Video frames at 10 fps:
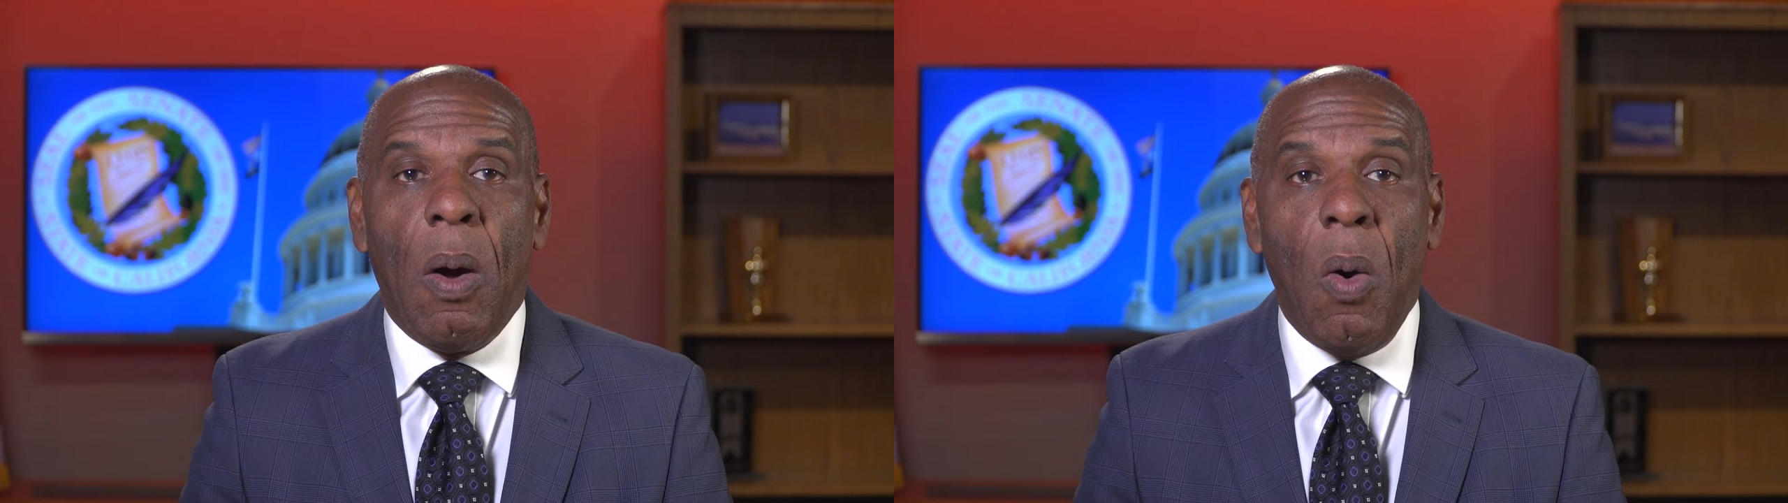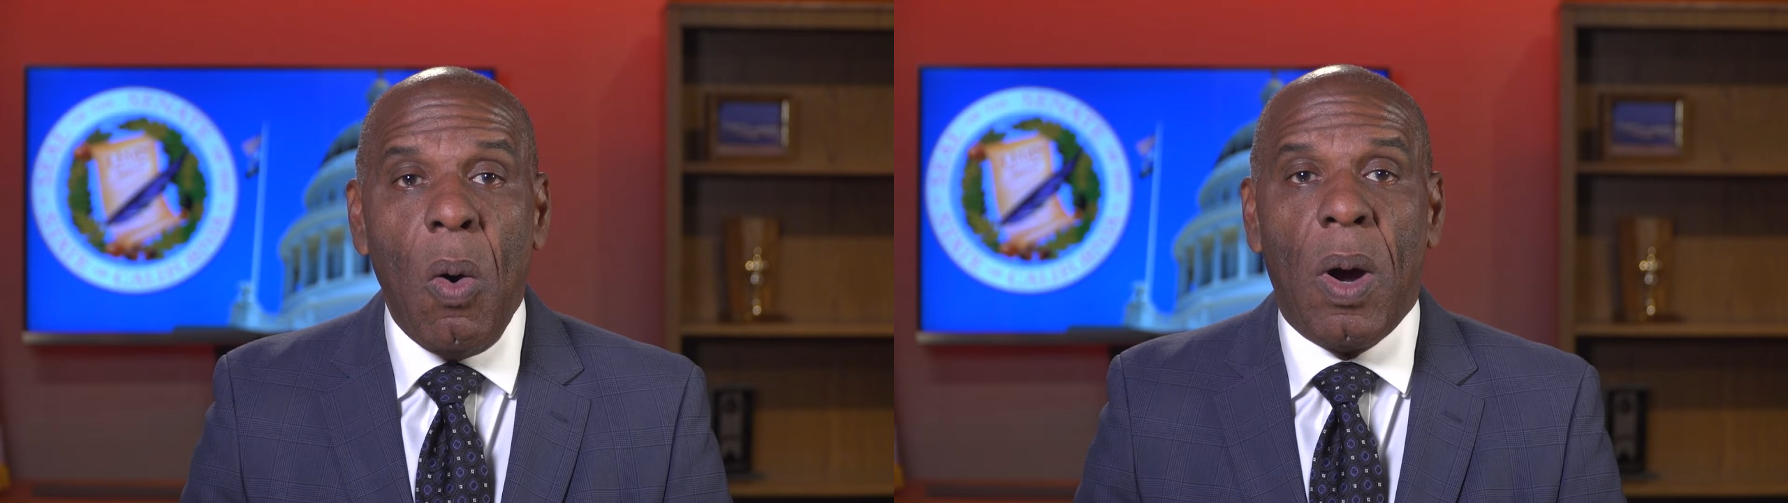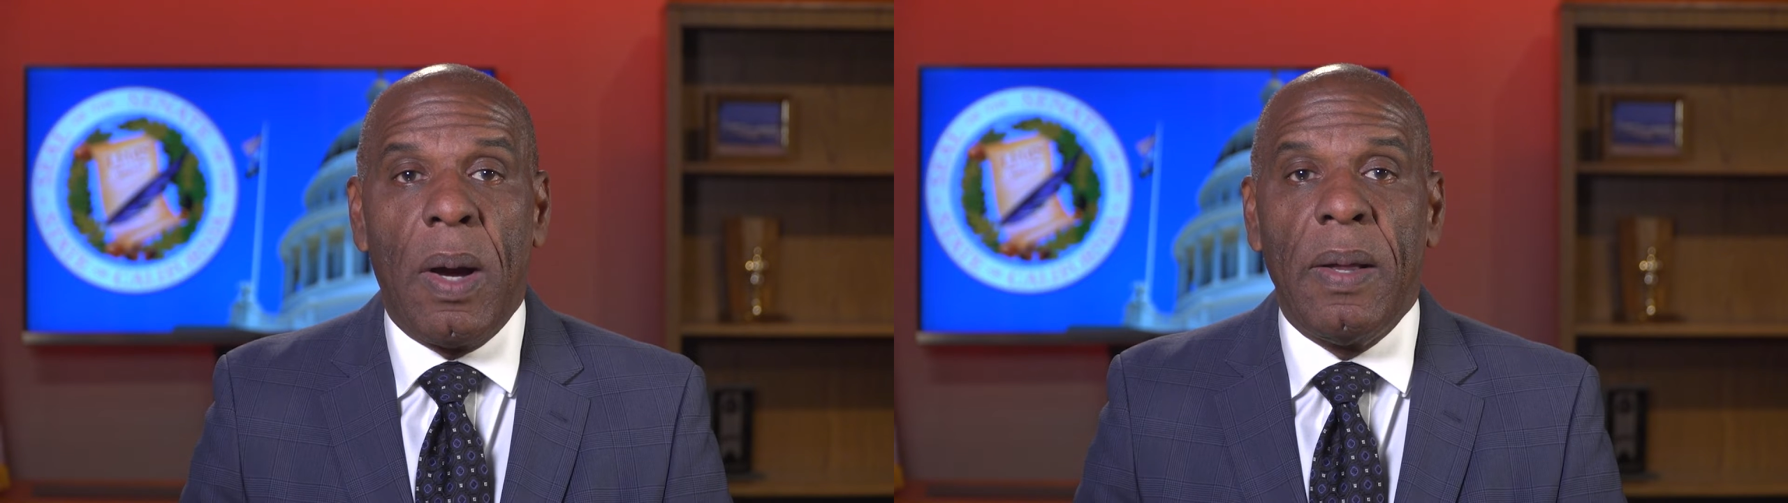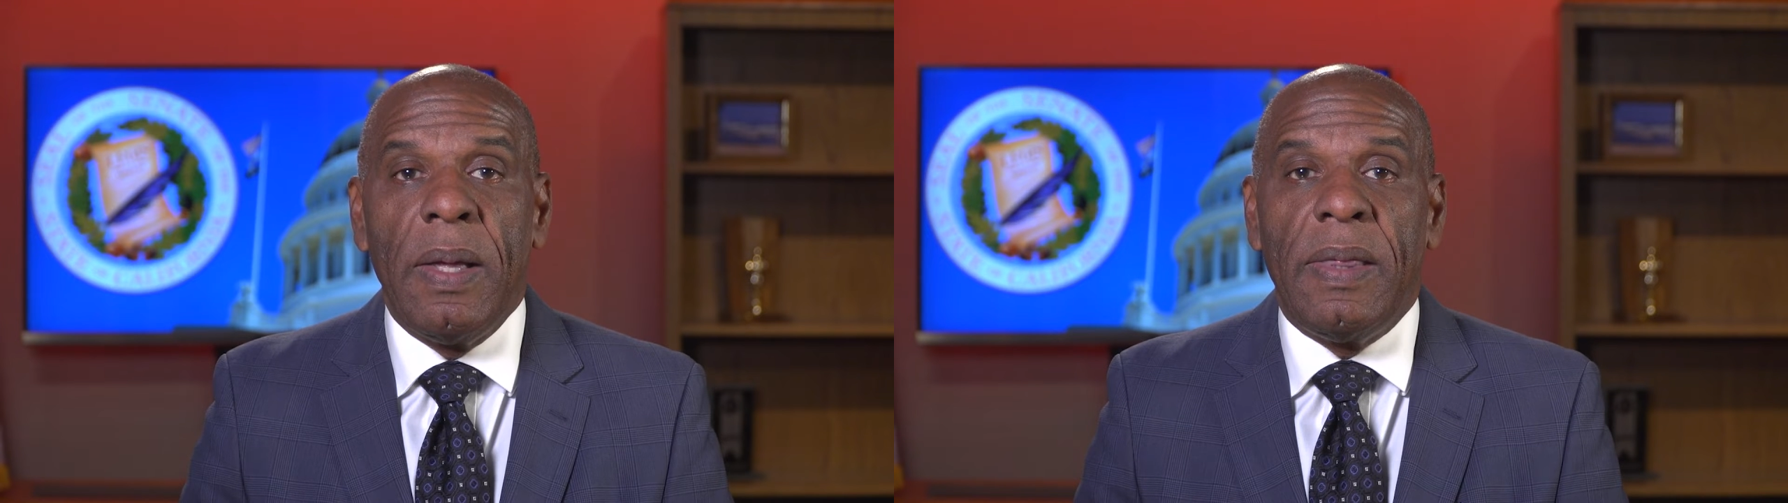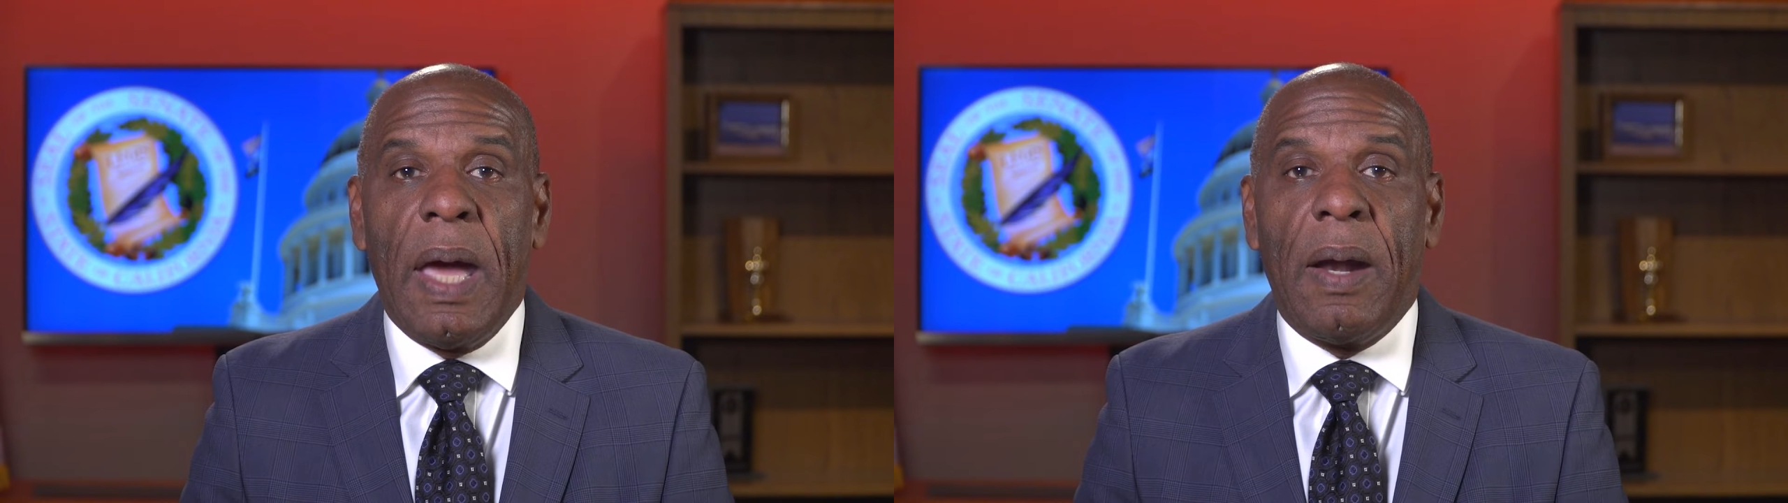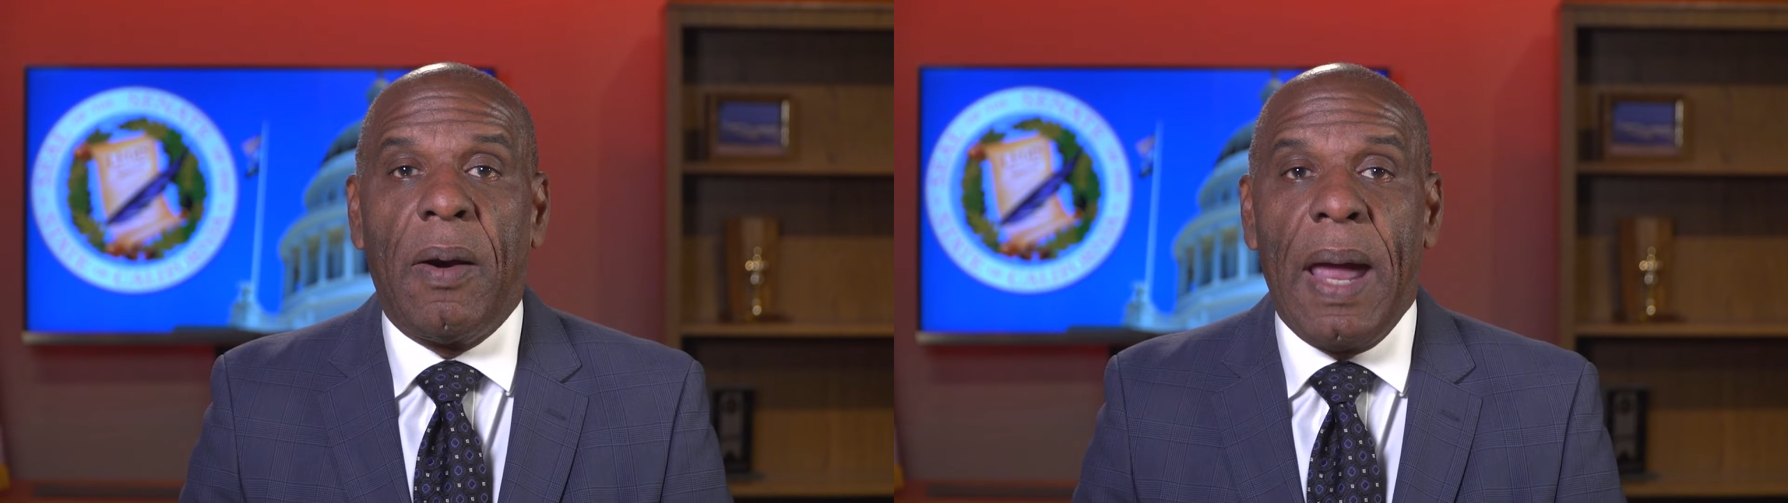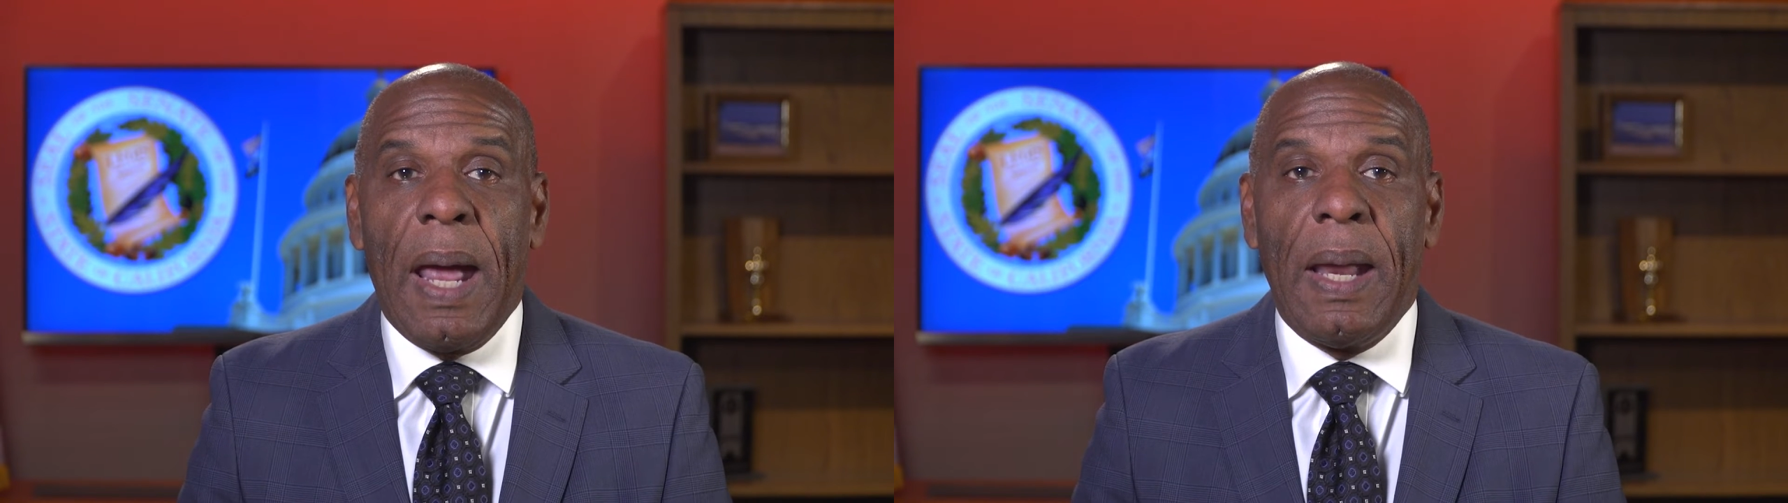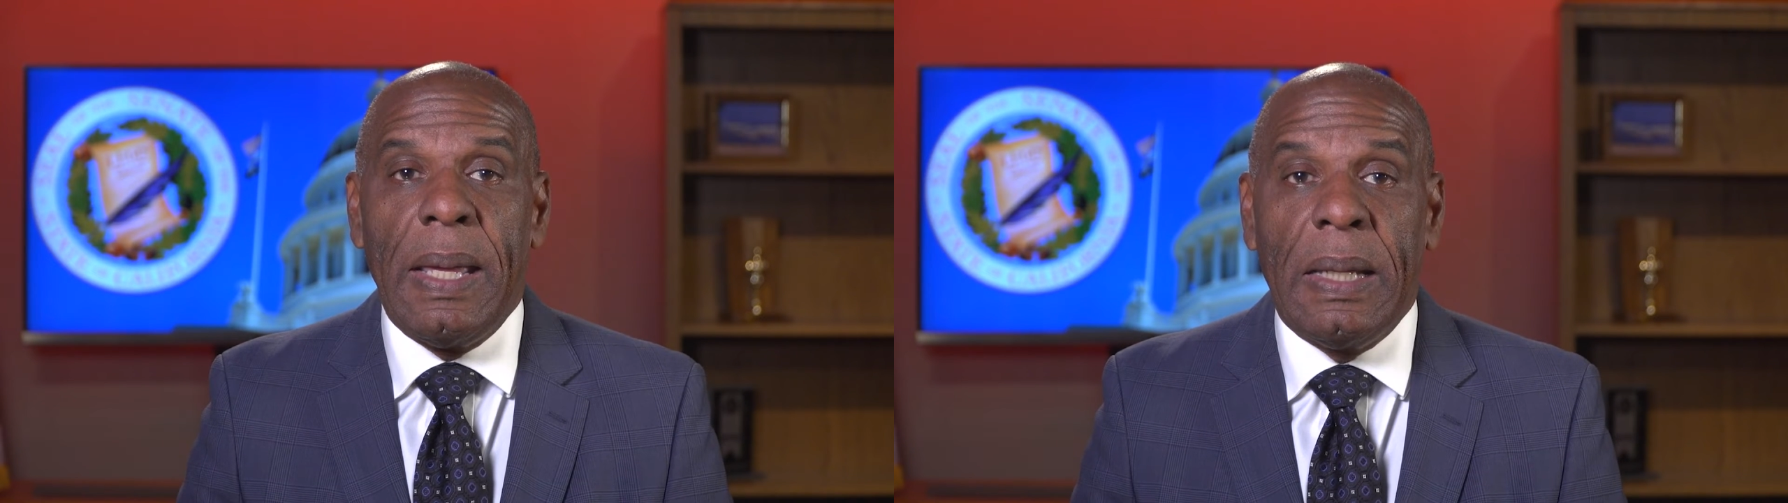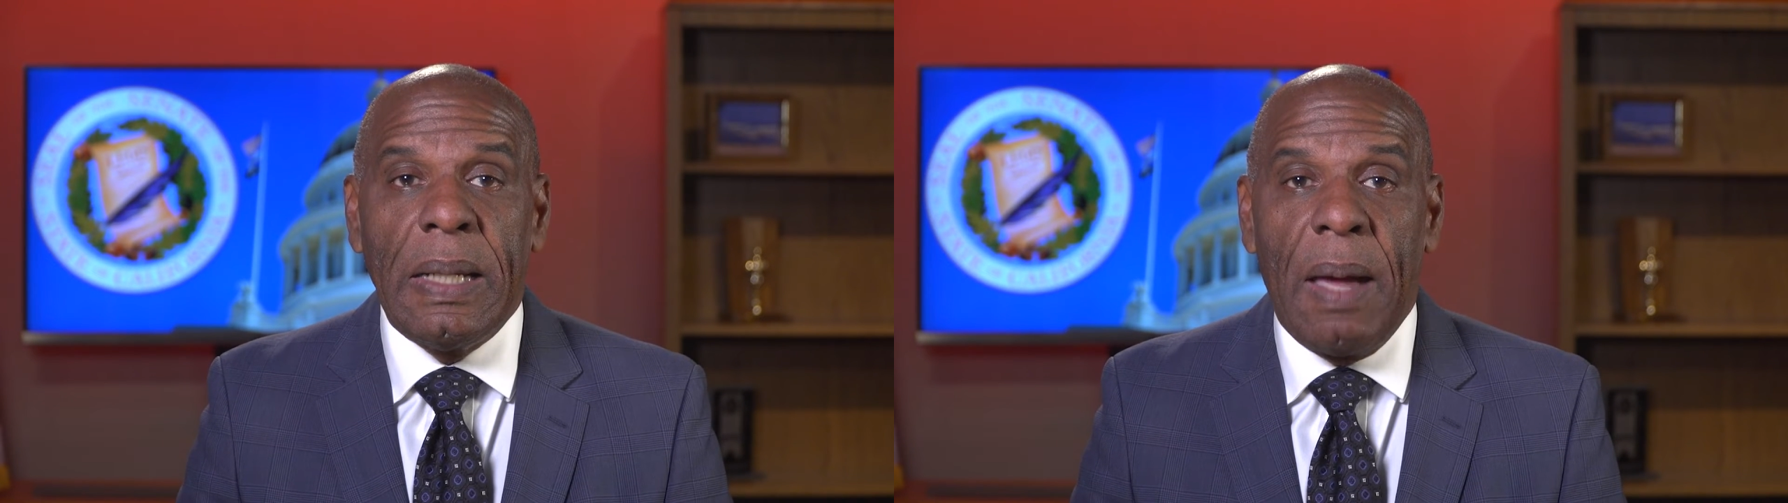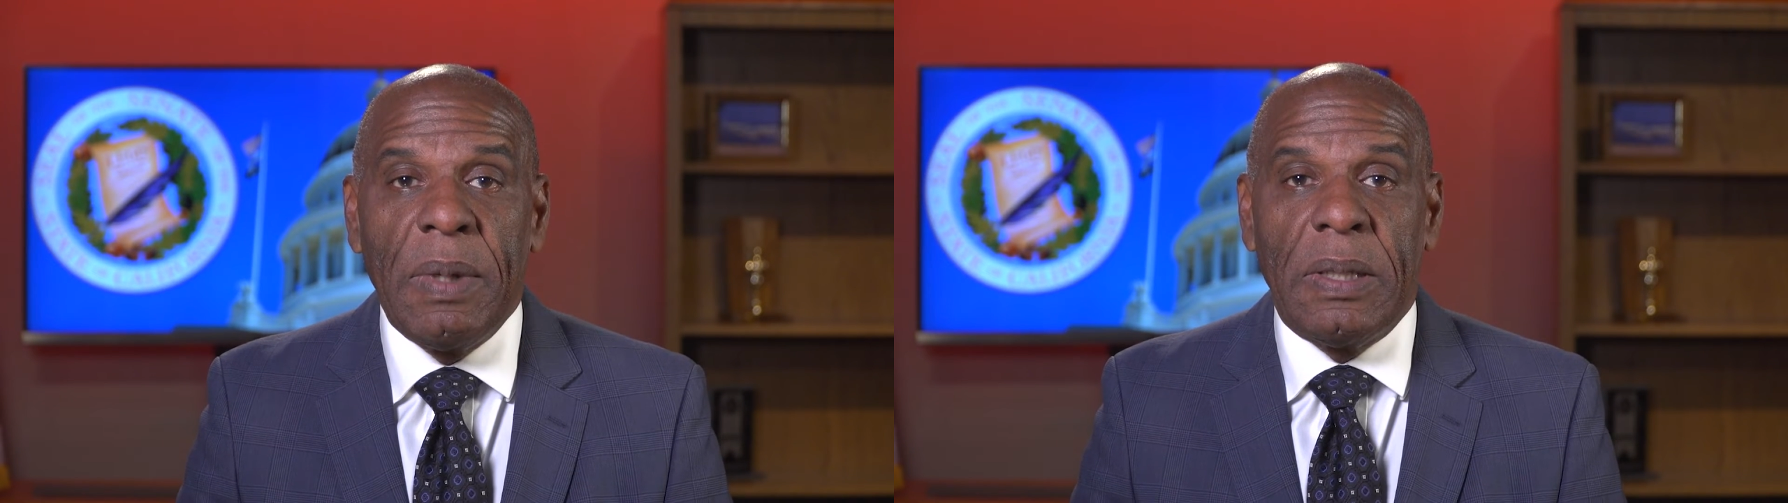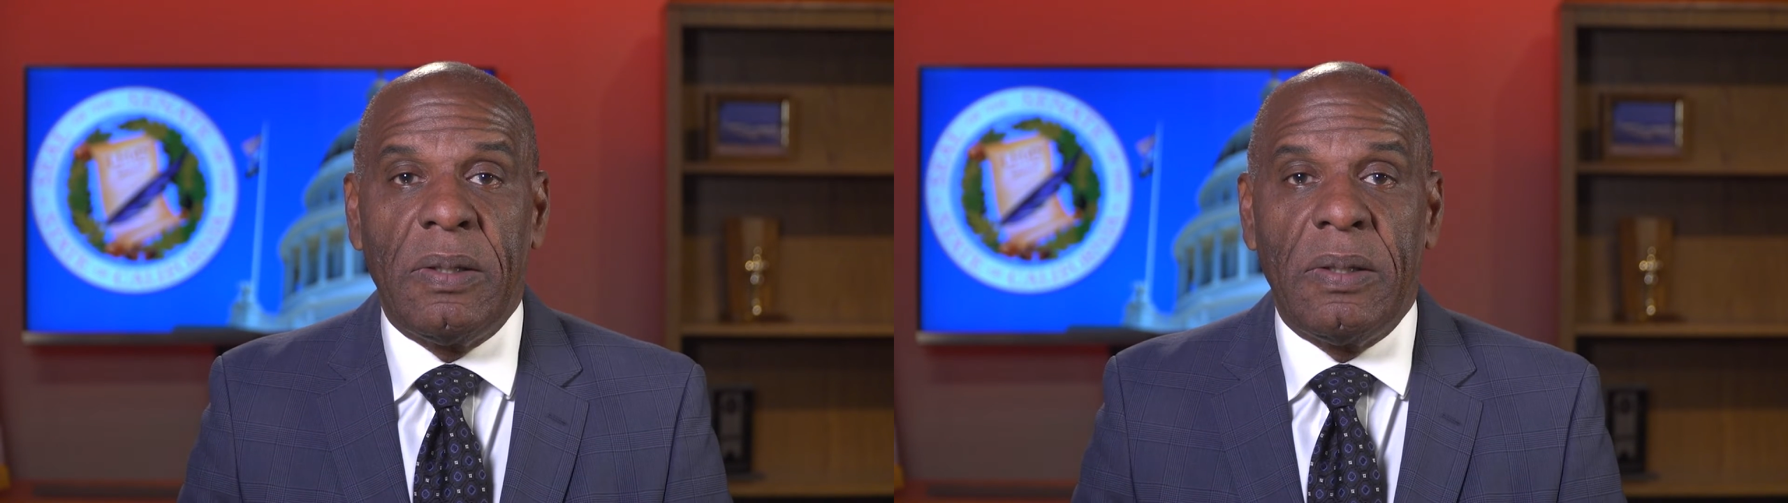or that are at an economic